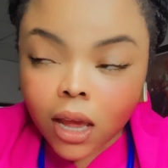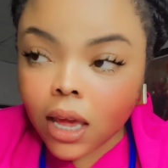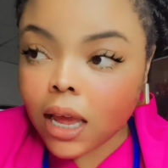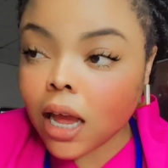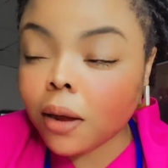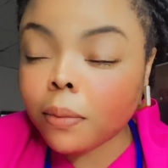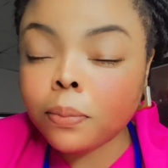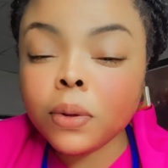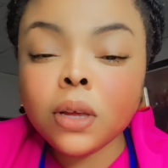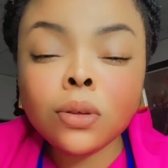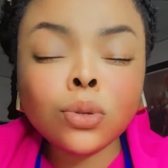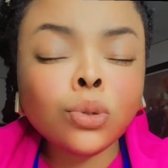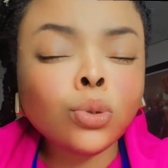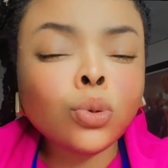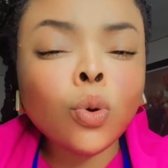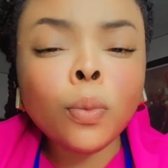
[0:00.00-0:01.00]
It can be
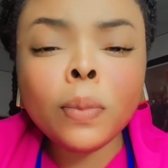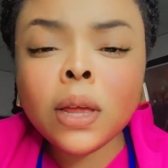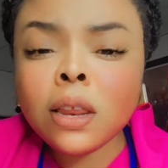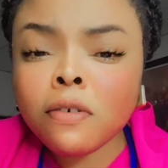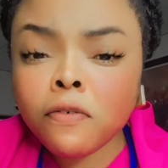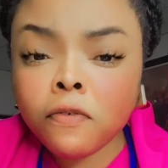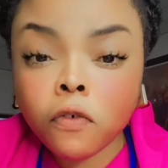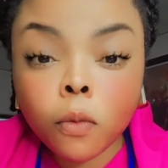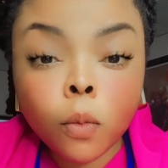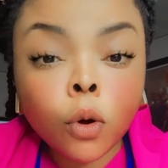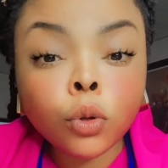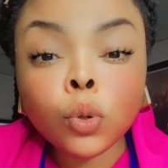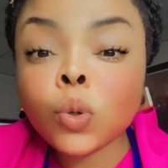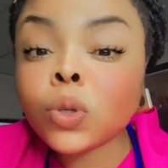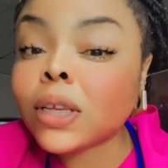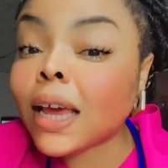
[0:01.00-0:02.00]
in so many forms. All
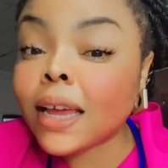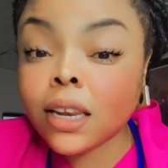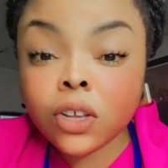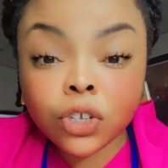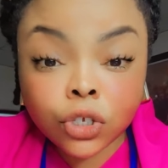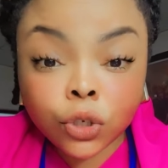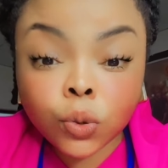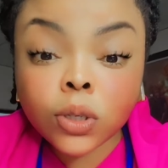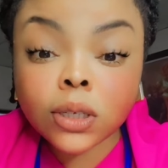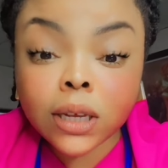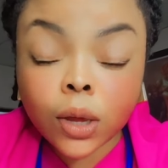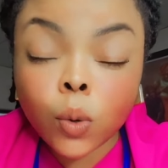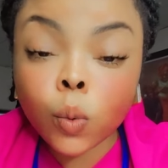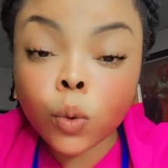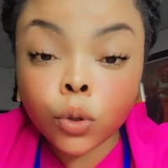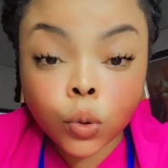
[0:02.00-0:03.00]
those energy drinks
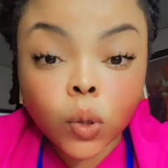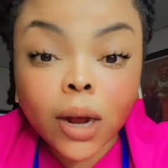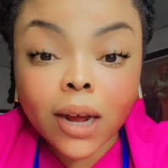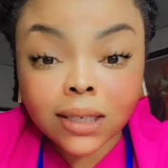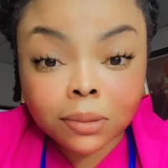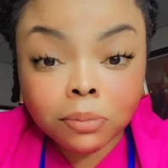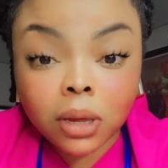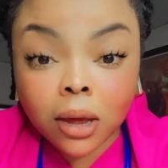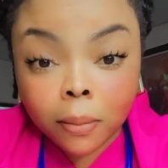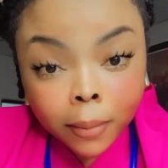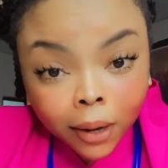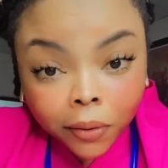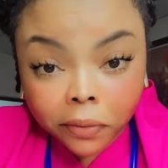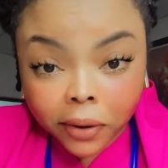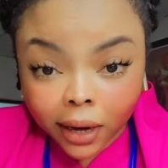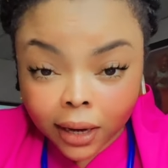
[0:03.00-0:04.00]
that you want to ask me
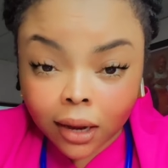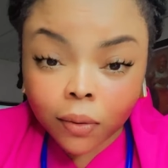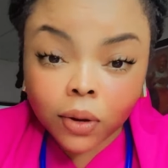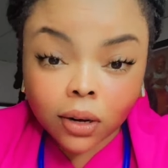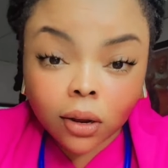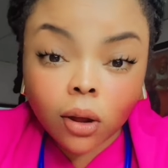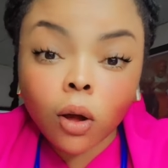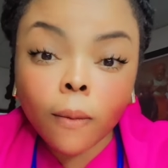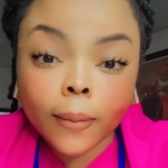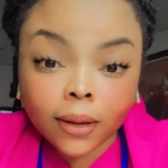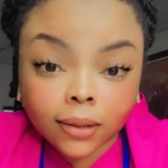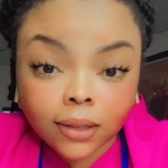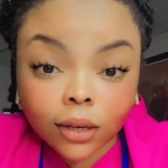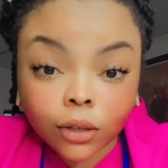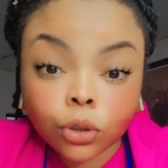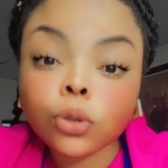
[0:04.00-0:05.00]
about right now in the
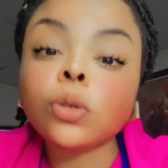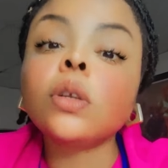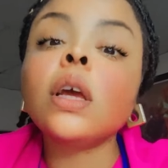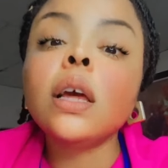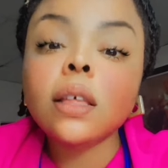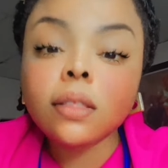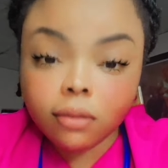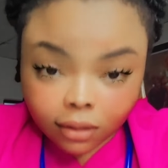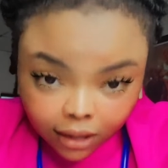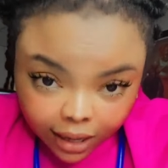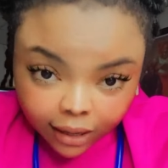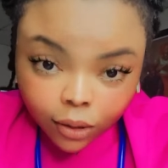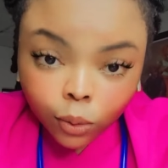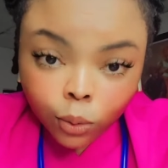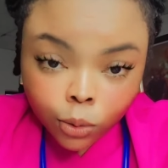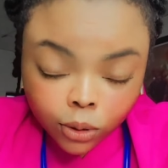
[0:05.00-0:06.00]
comment section, they
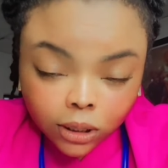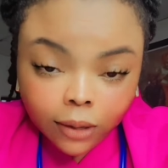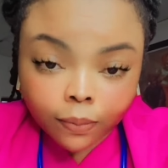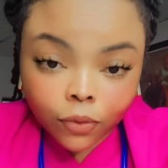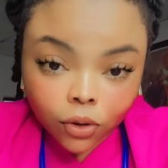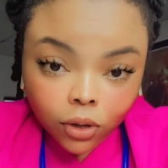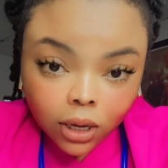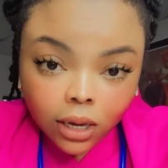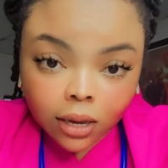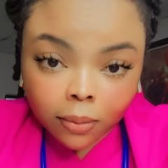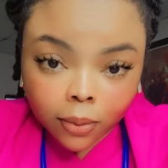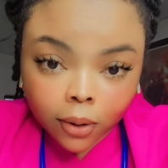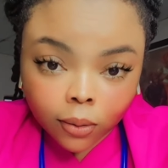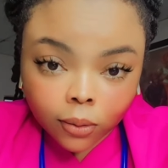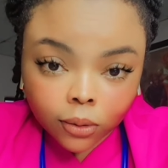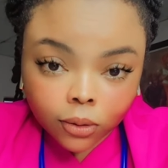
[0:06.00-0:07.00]
are the ones I'm talking
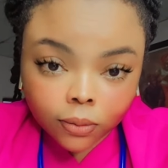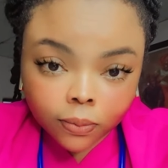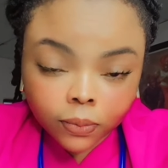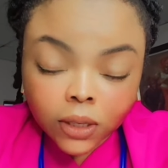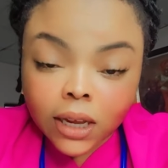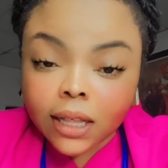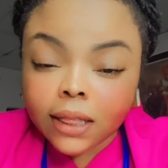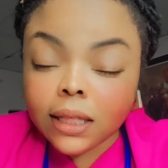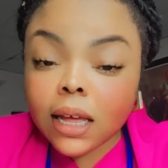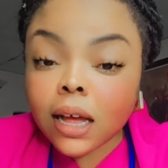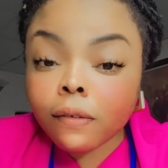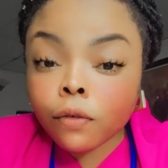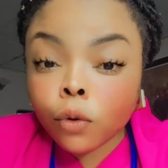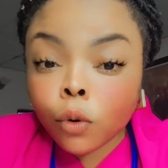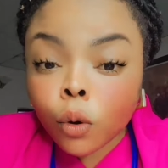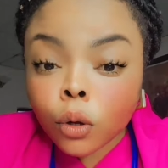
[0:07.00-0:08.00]
about. They
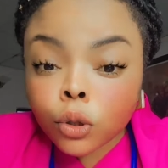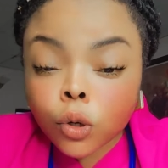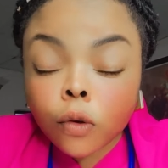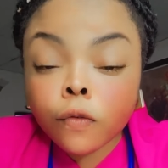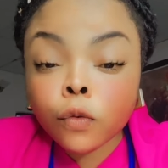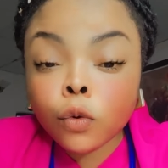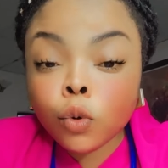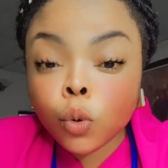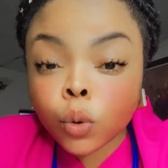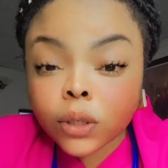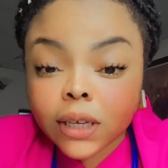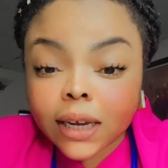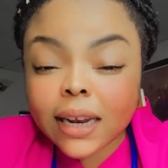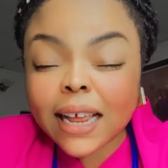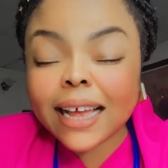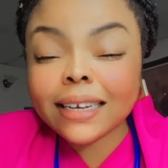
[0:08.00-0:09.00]
have lots of
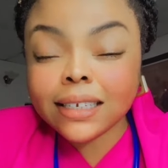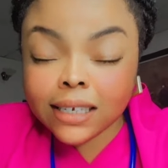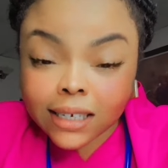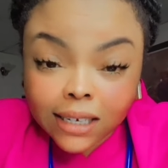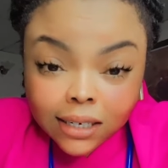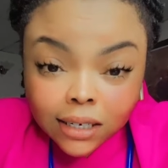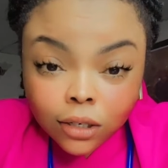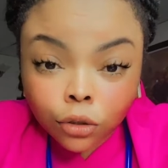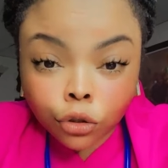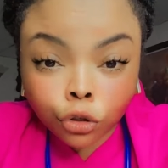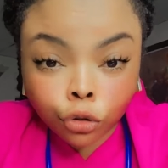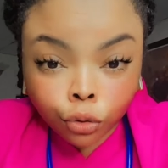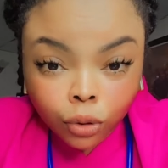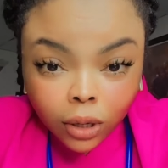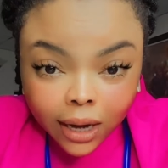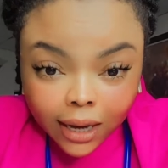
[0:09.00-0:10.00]
loaded and hidden
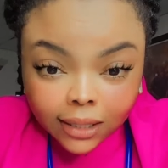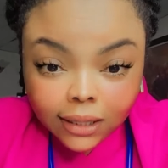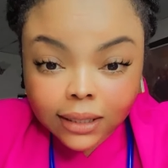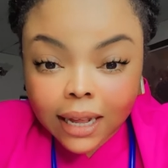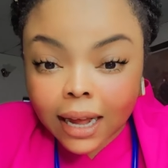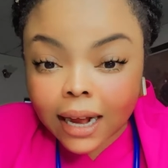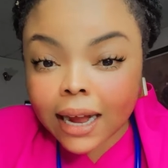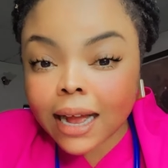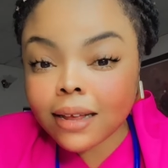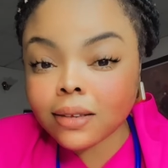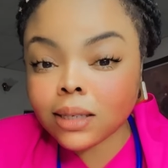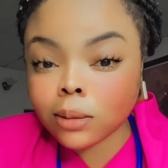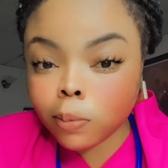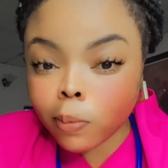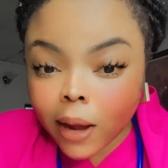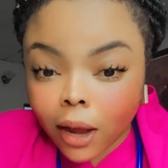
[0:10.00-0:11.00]
sugars that can
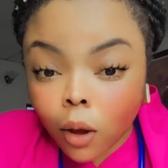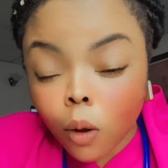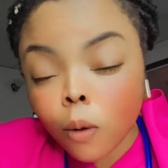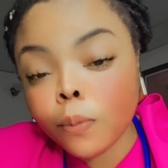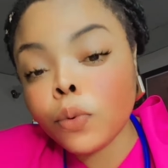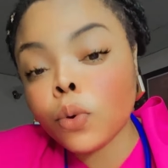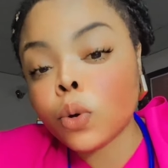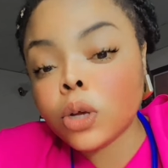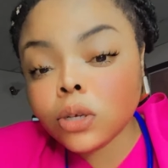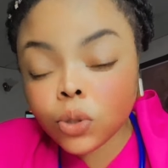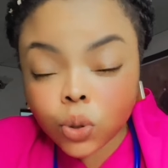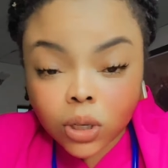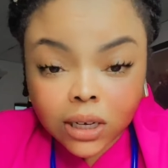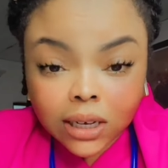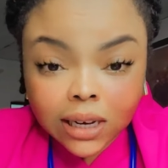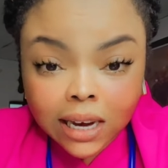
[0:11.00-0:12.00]
spike up your
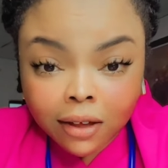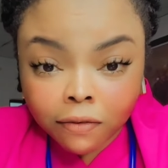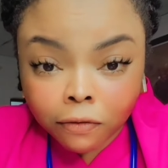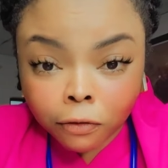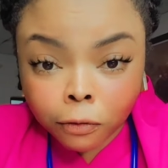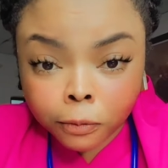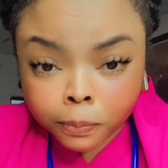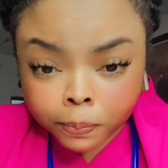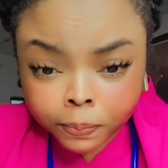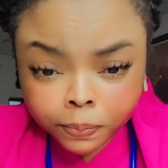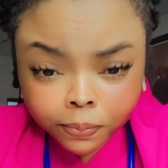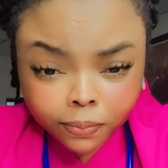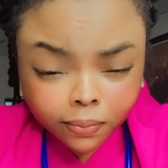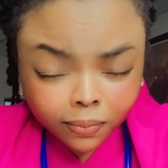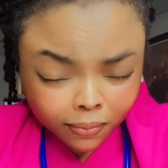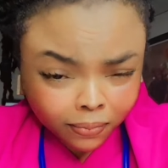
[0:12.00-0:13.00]
insulin level,
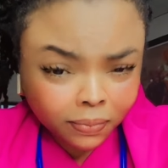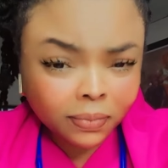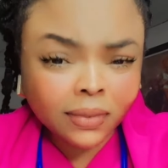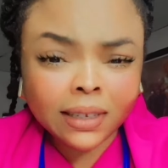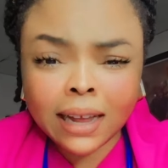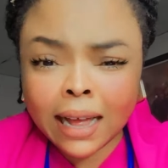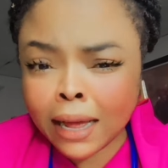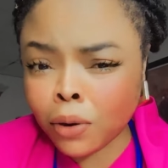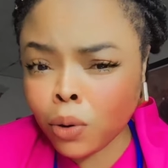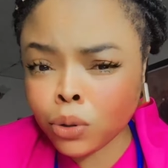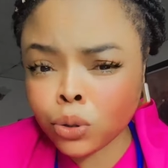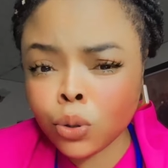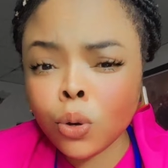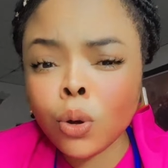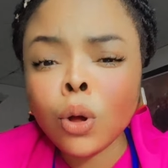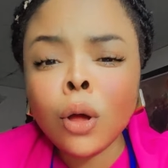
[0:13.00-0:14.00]
and
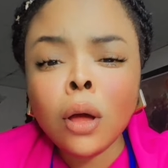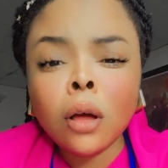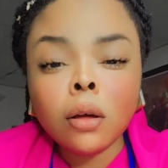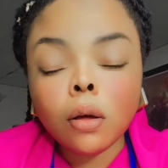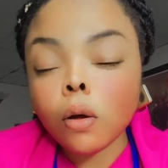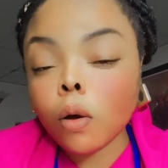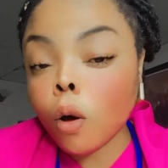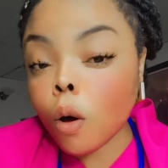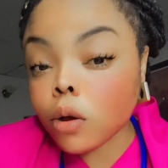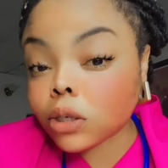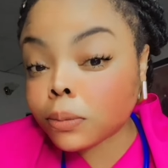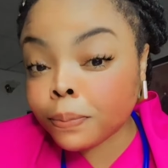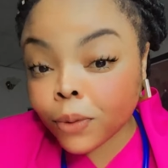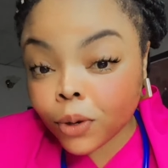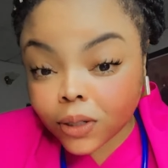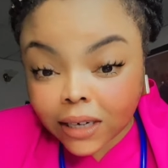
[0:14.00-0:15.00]
also
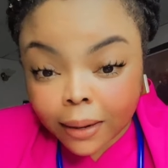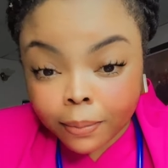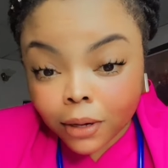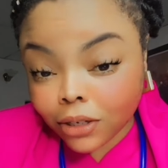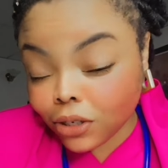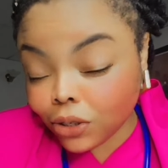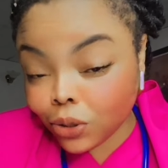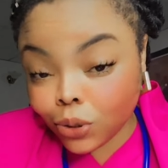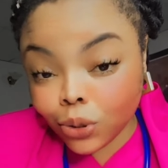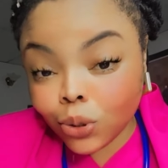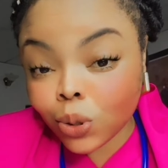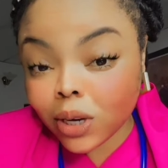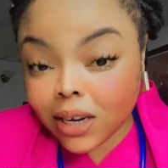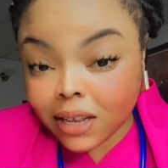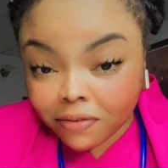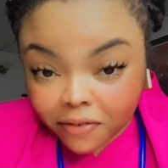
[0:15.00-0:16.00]
cause more damage to
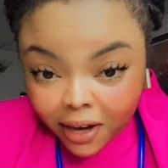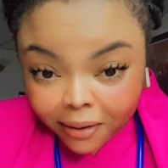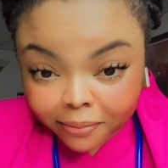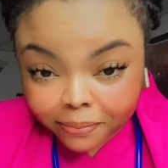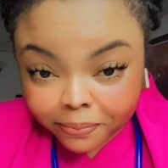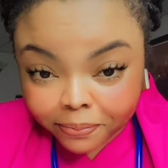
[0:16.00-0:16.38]
your liver.